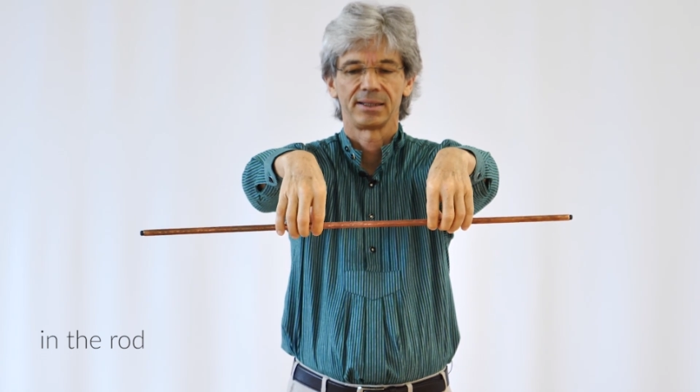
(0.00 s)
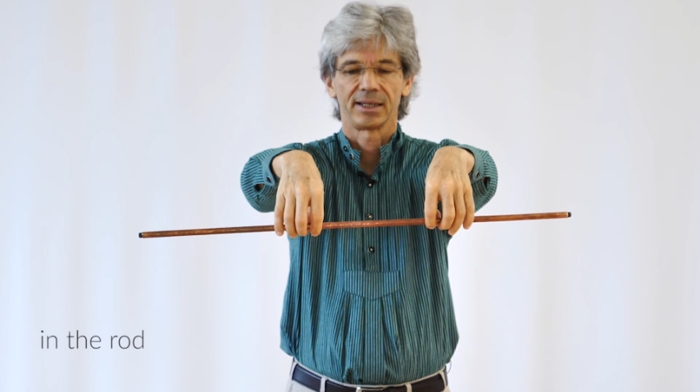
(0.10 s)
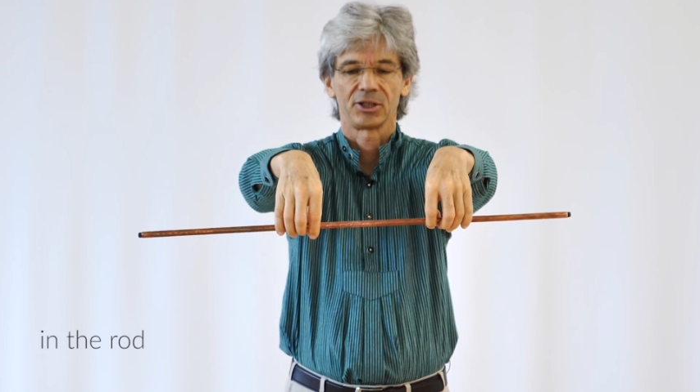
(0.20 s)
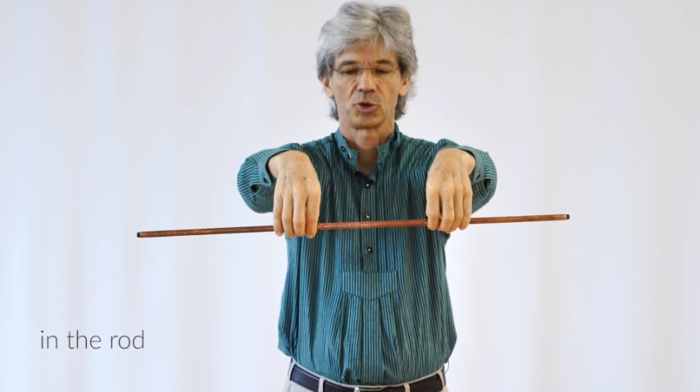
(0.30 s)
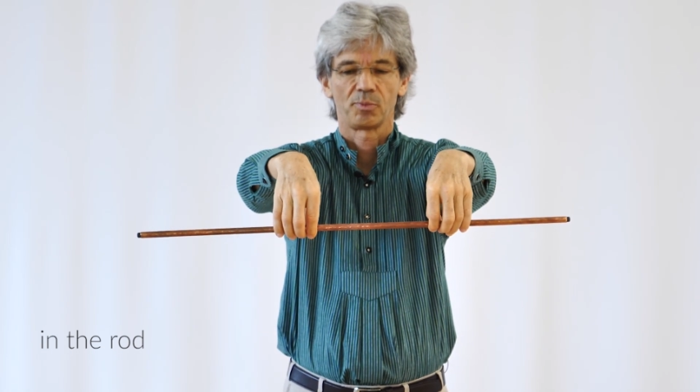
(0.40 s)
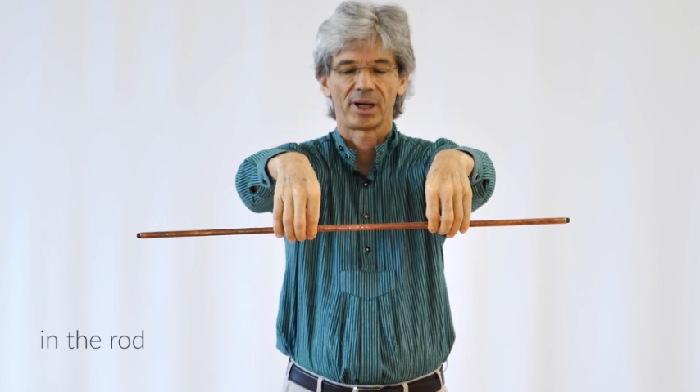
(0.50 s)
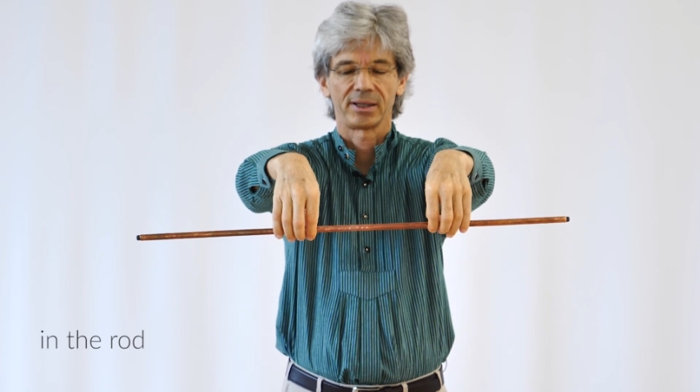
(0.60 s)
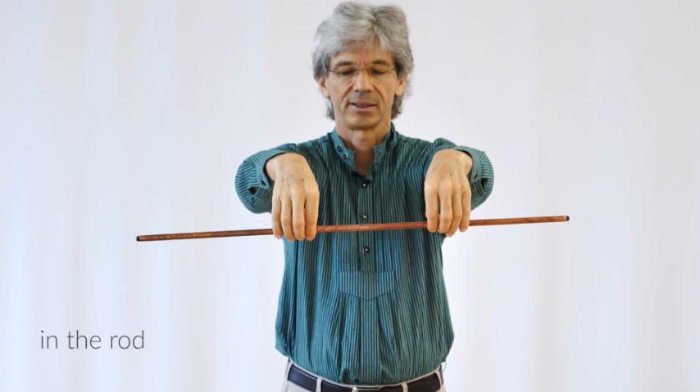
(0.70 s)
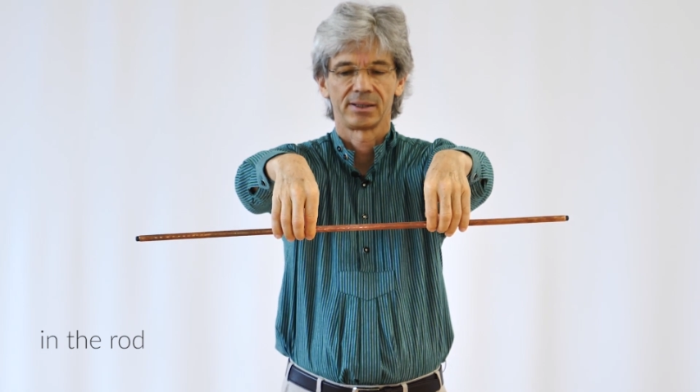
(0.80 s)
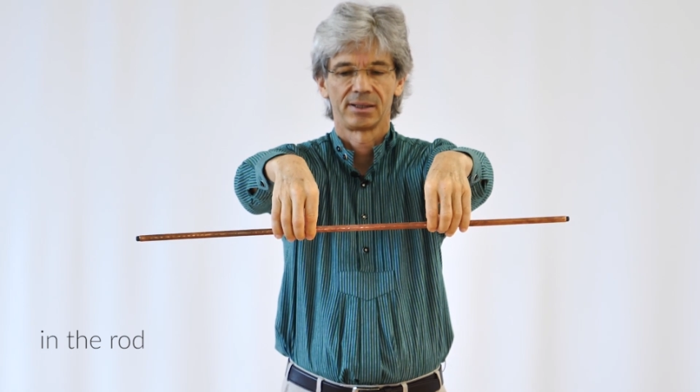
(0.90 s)
the rod
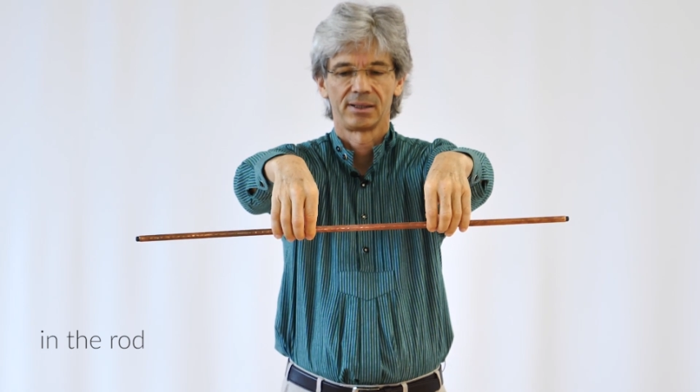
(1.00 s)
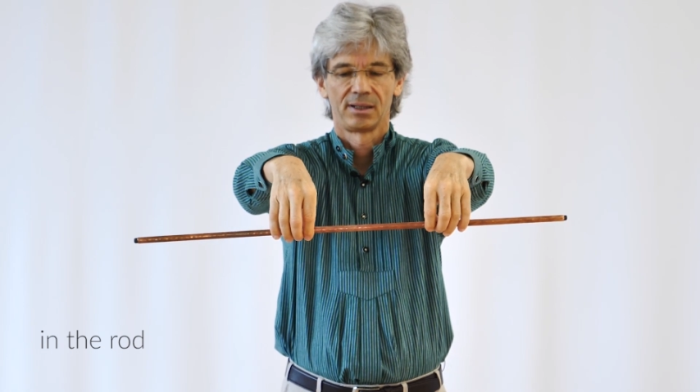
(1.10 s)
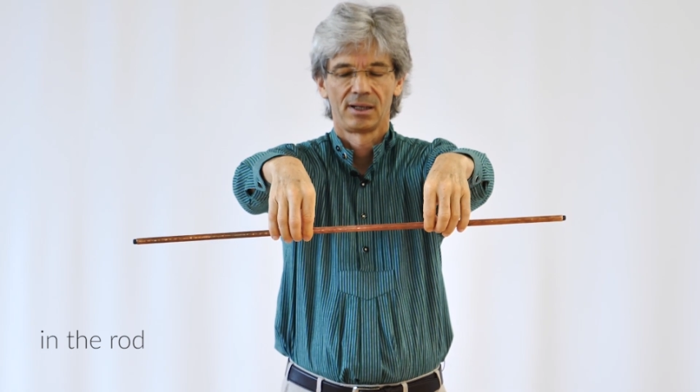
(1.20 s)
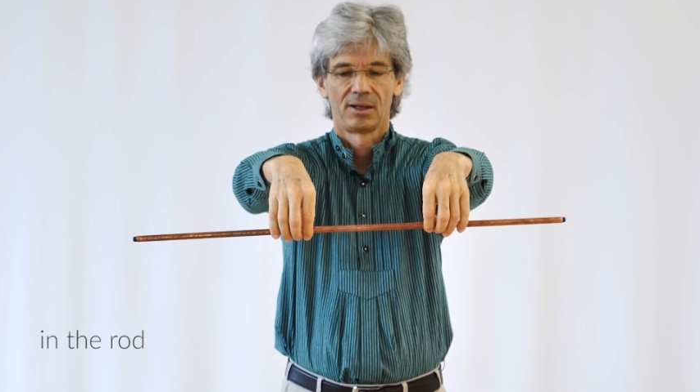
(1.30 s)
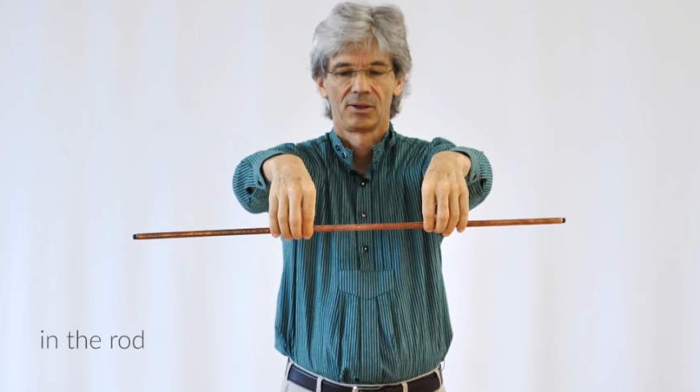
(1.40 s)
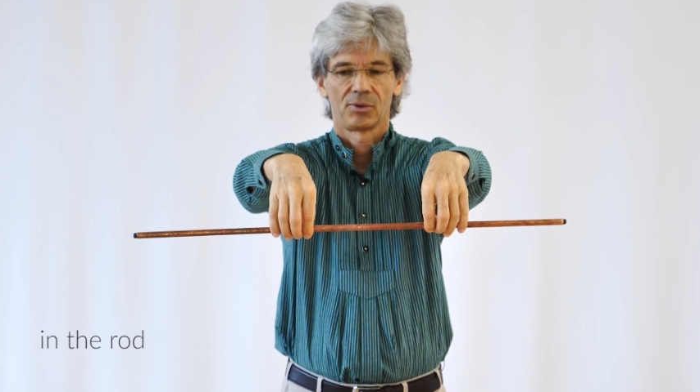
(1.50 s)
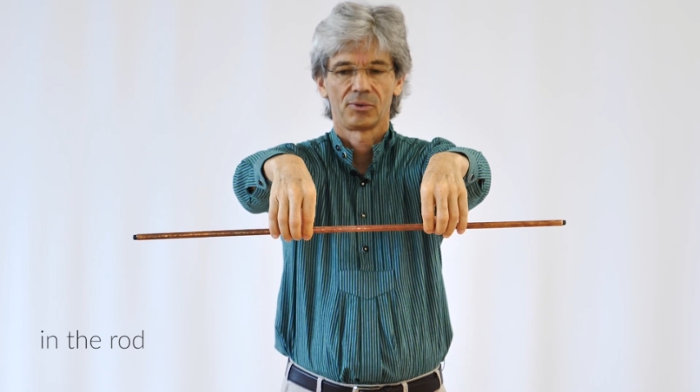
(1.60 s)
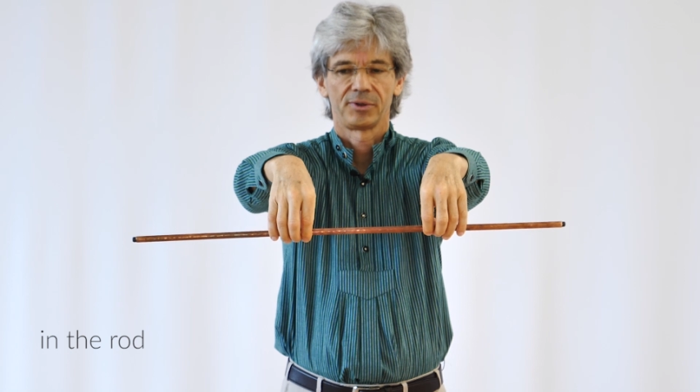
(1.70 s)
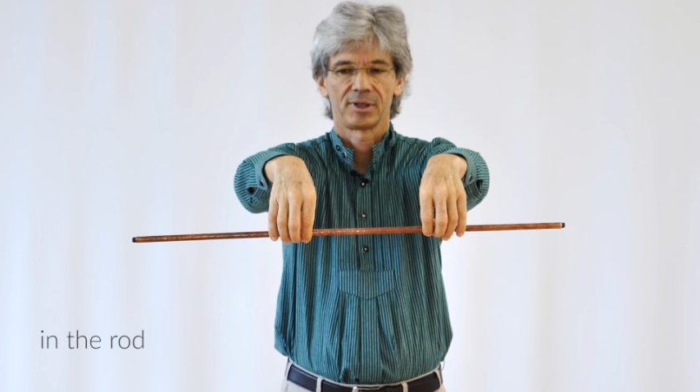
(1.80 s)
hangs here in